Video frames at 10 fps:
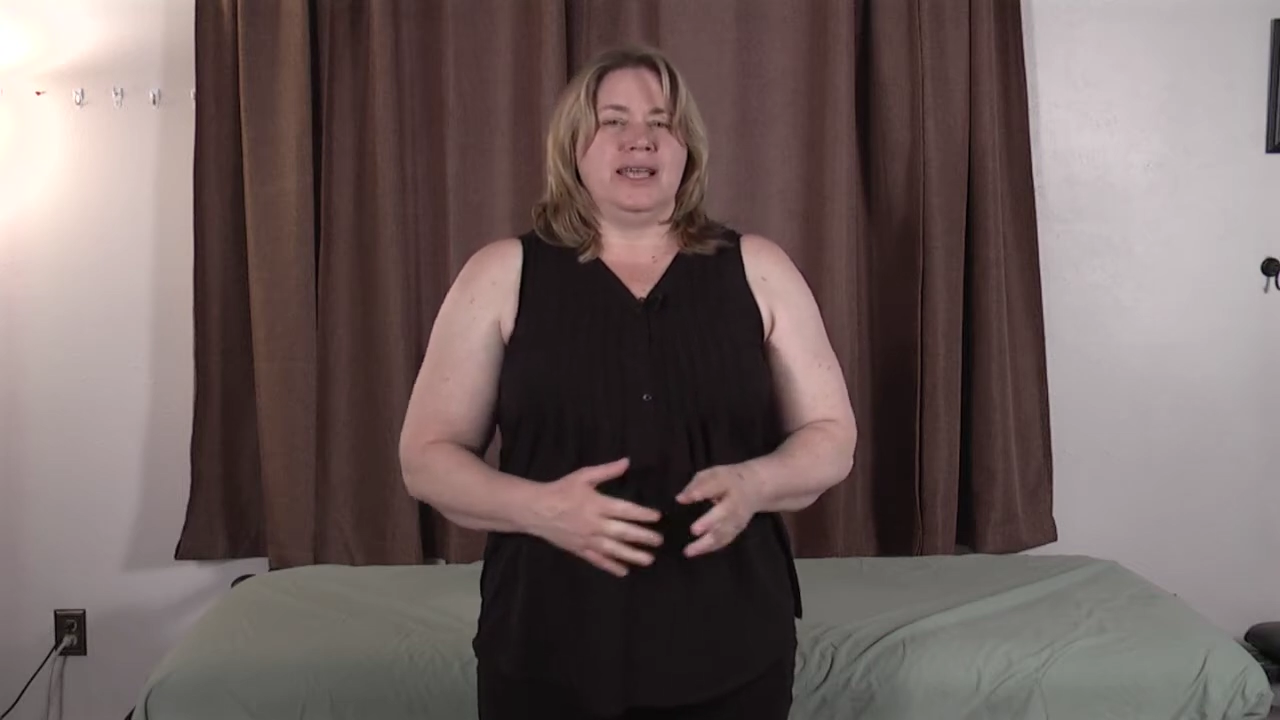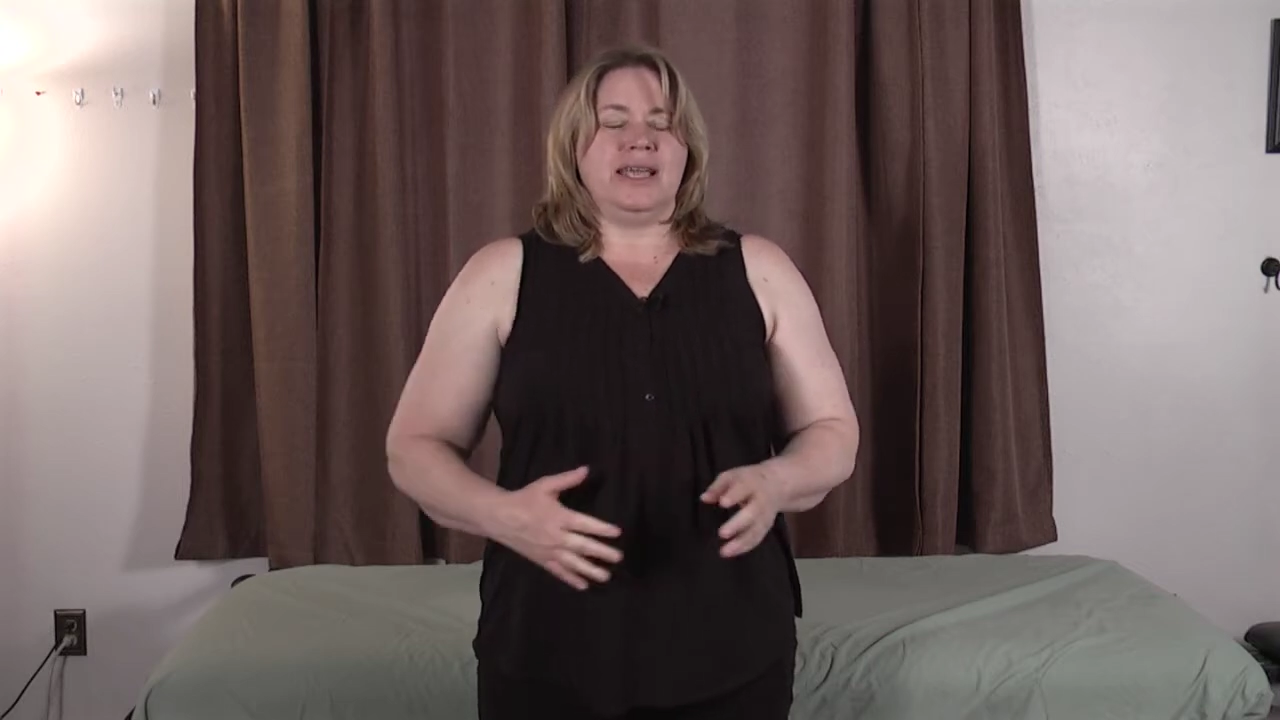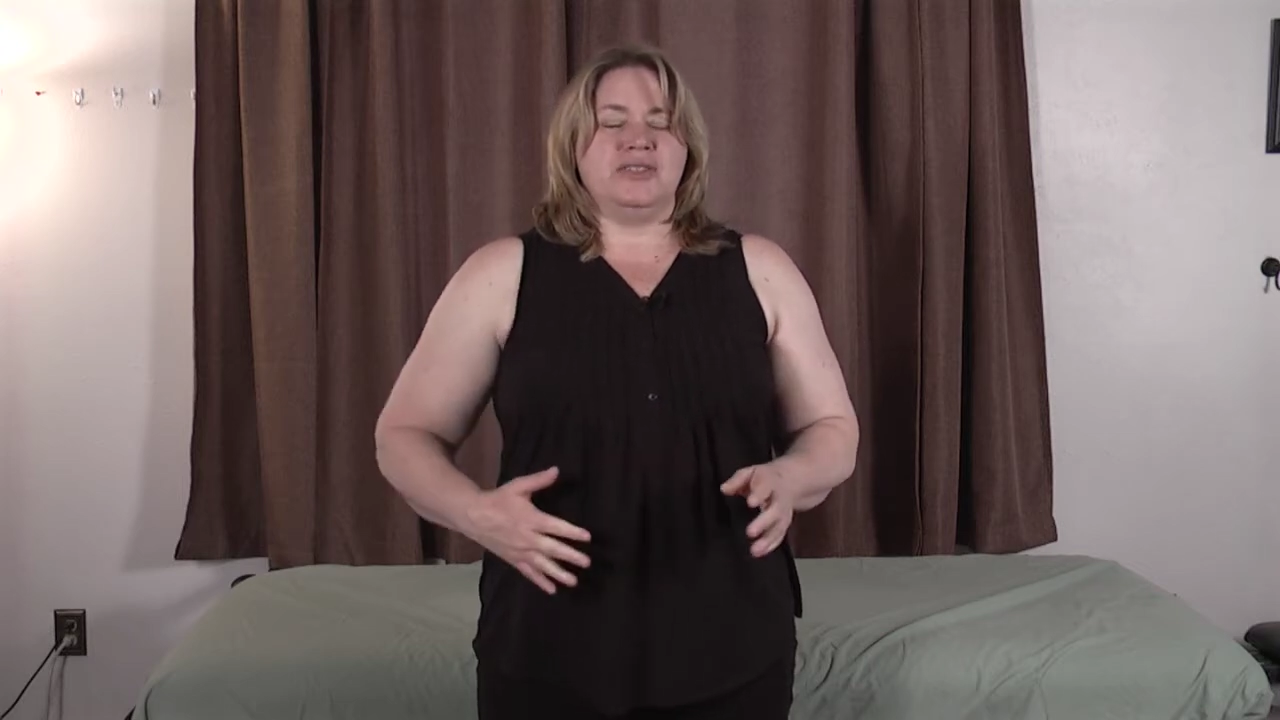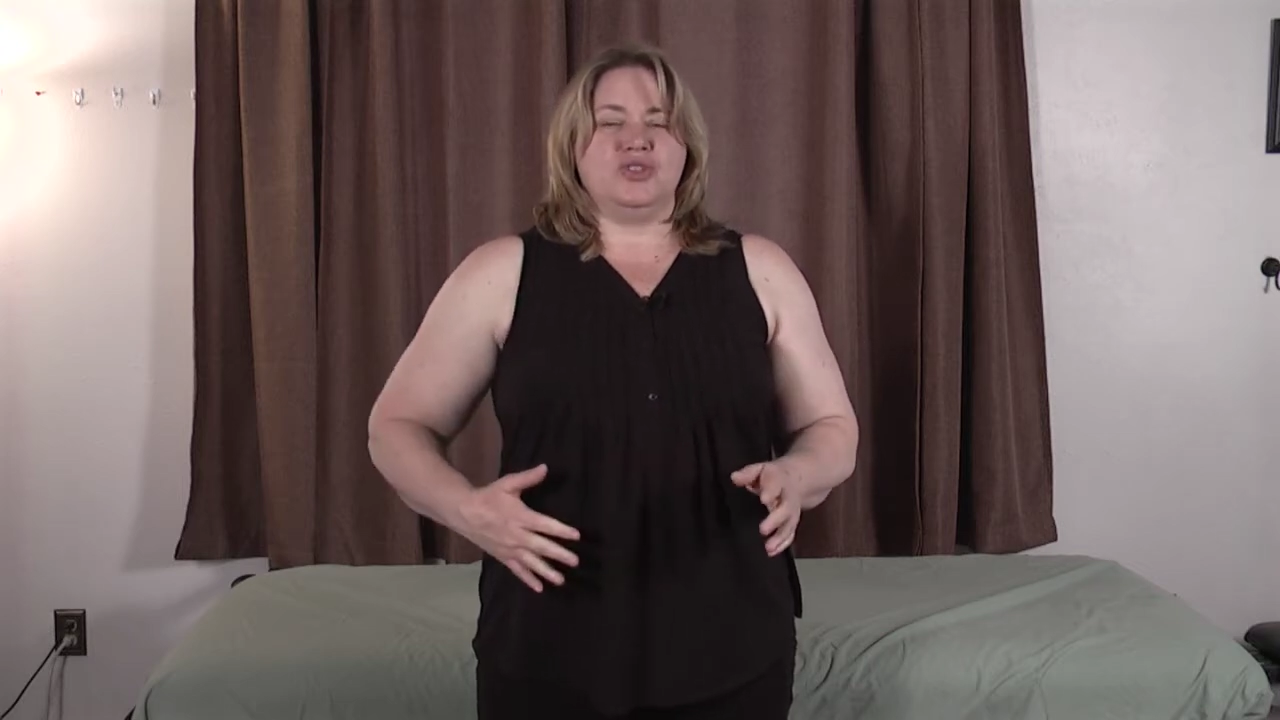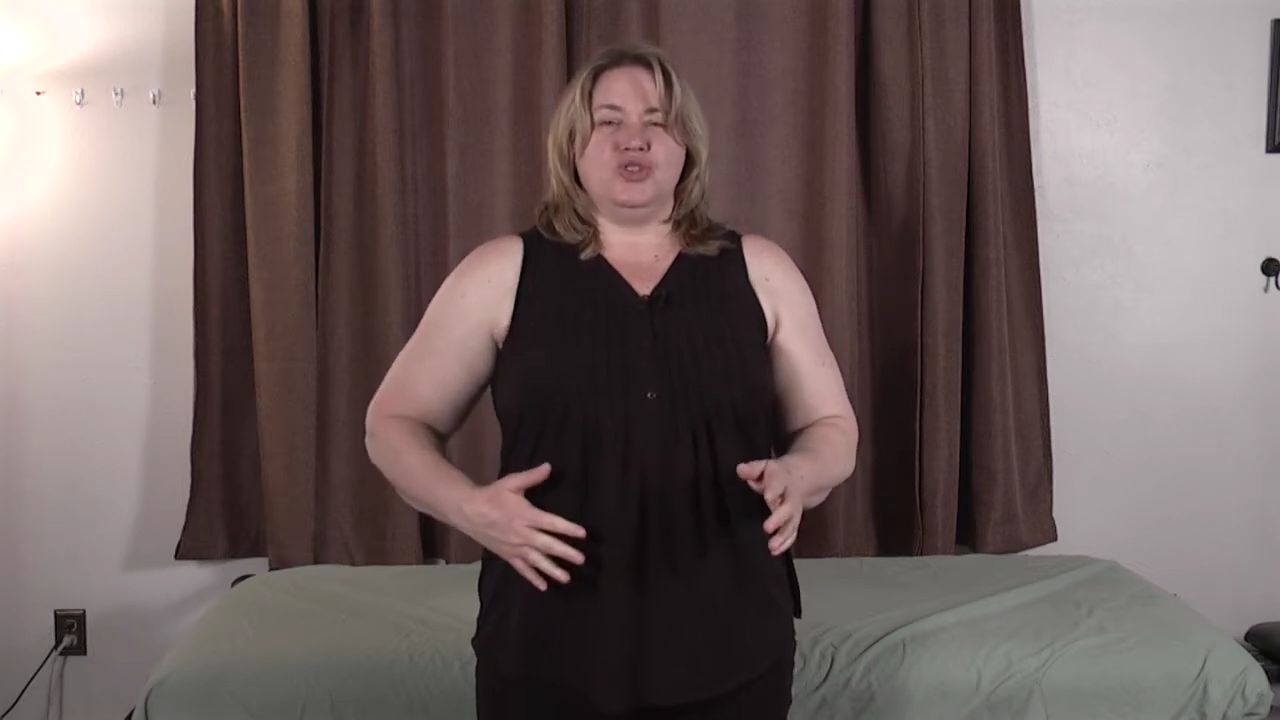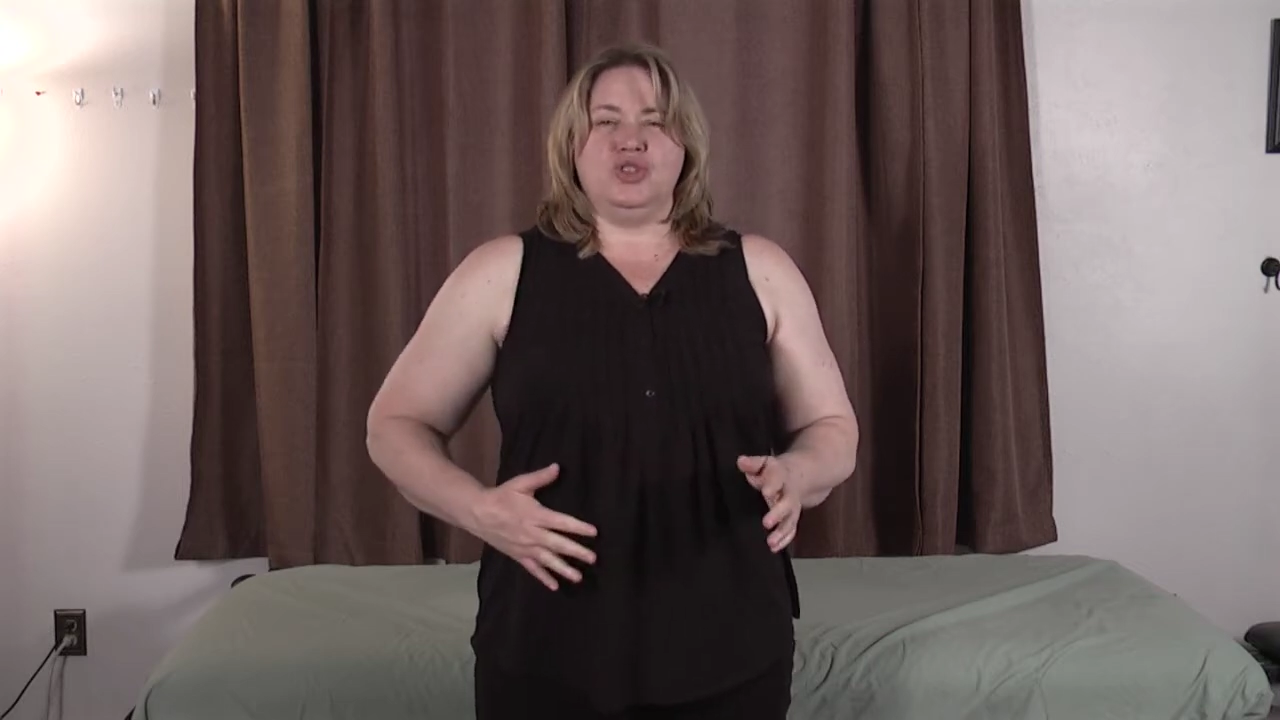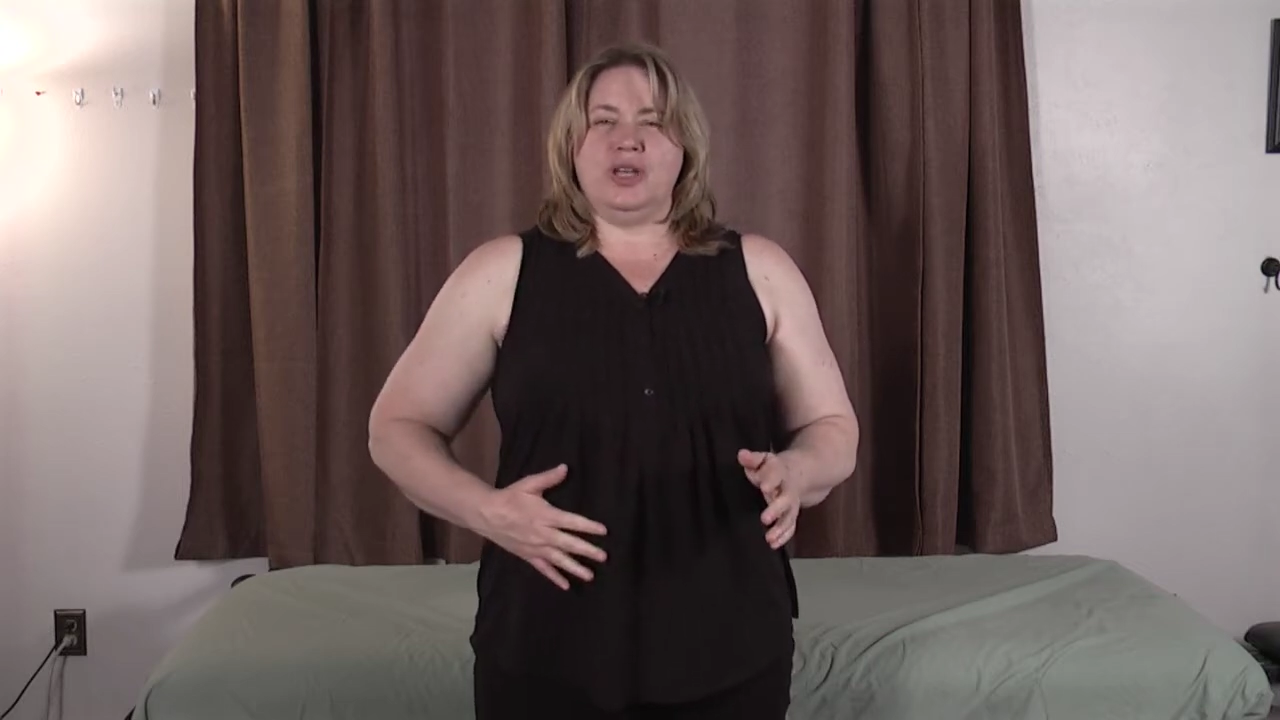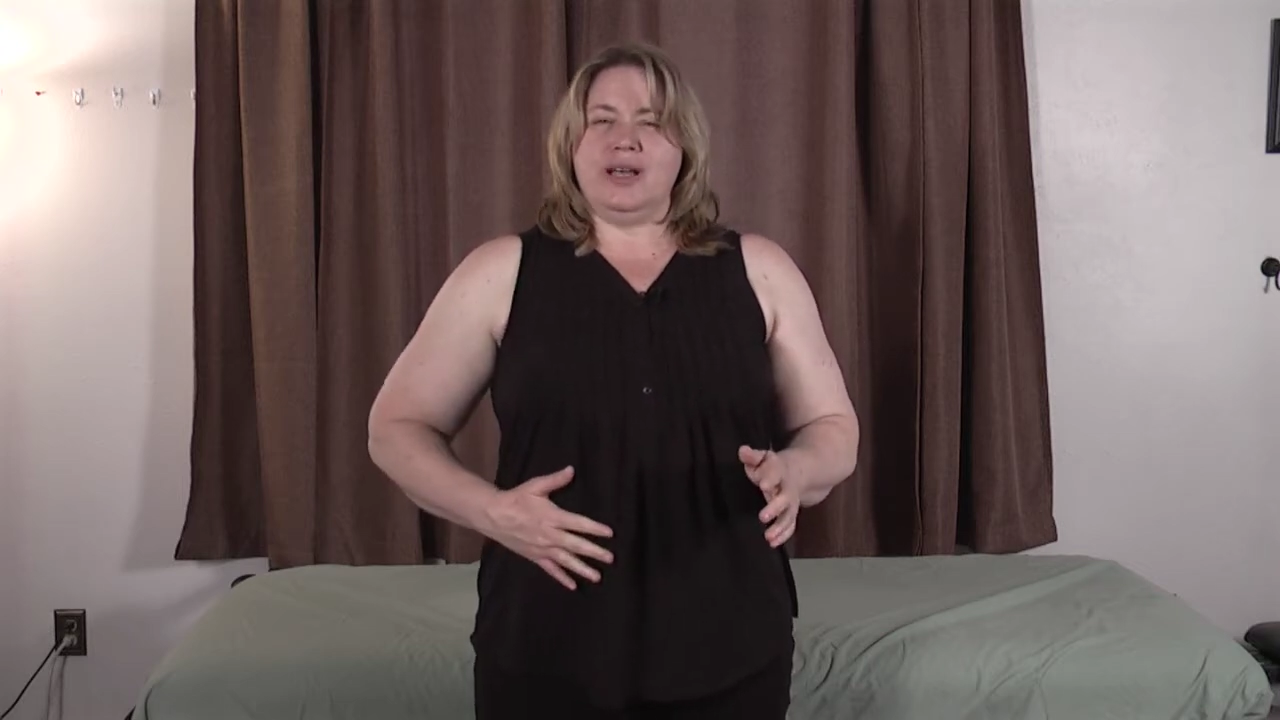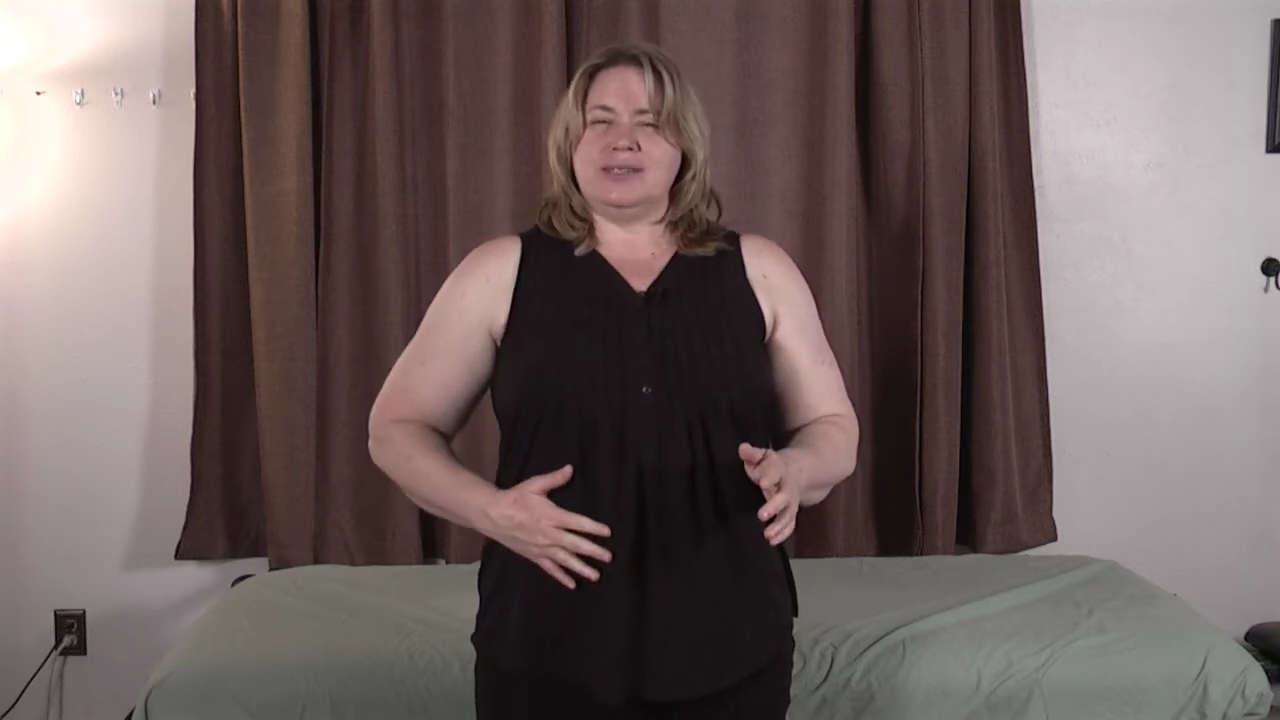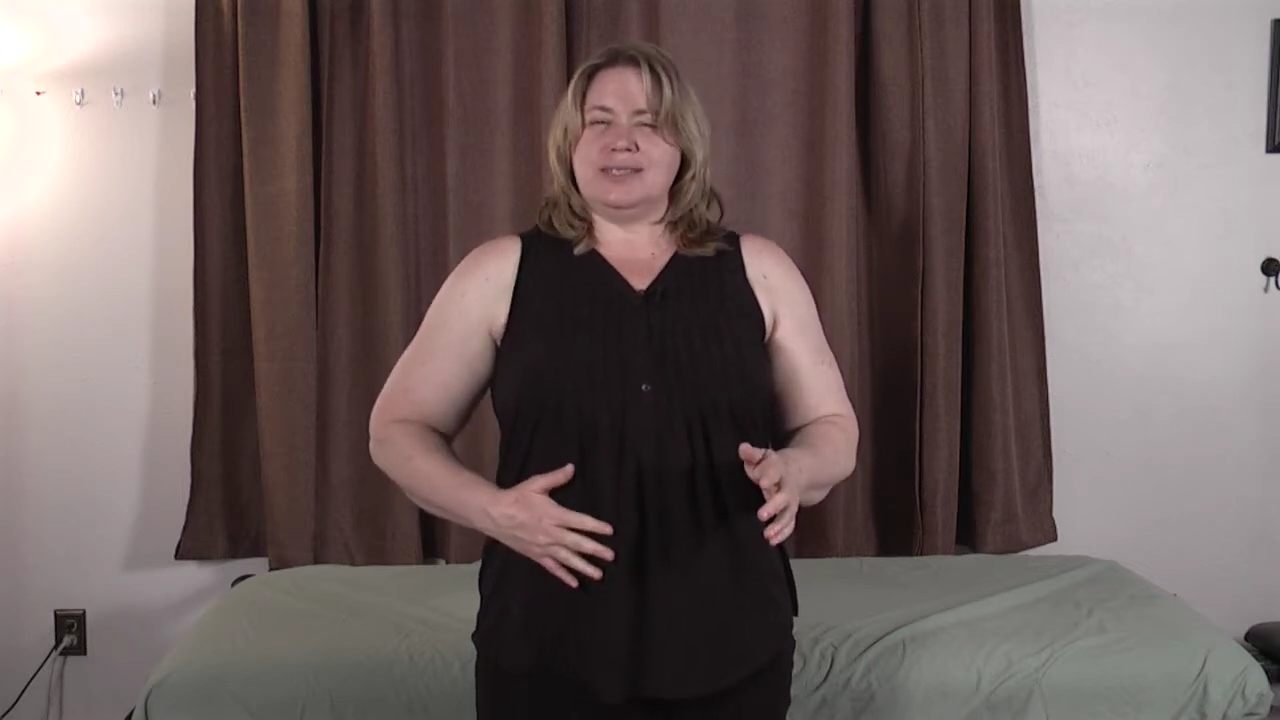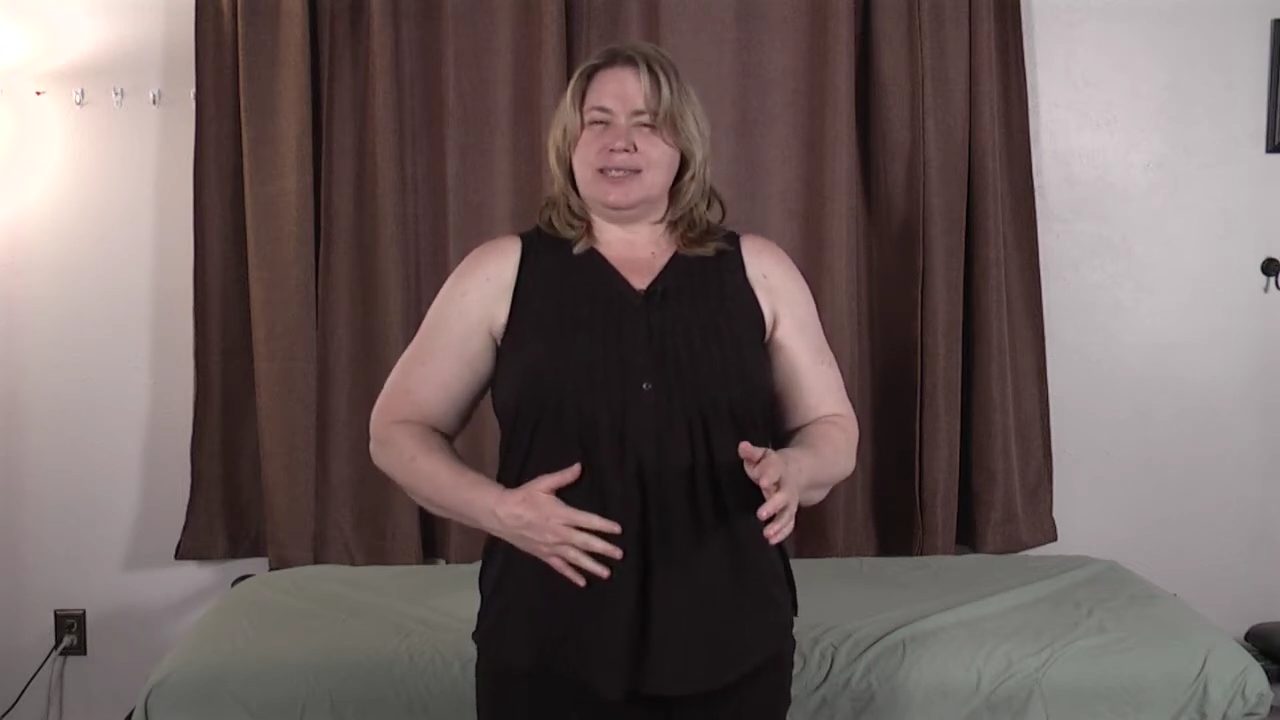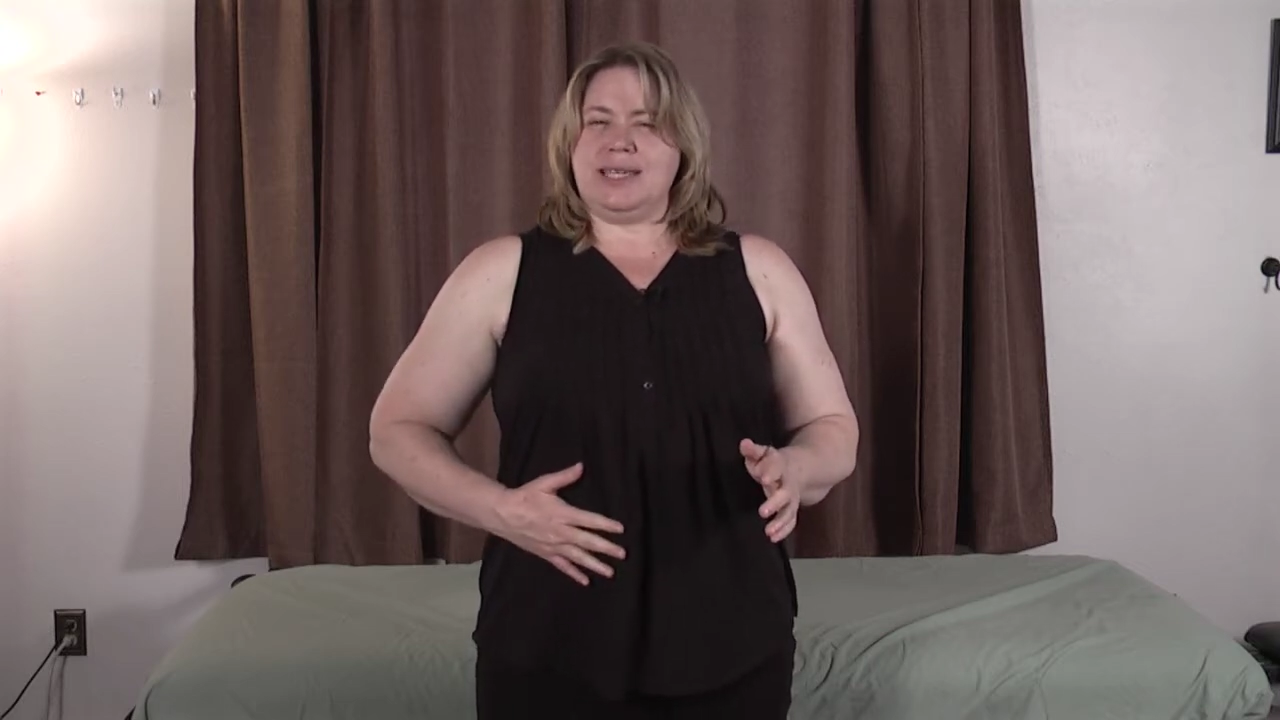is just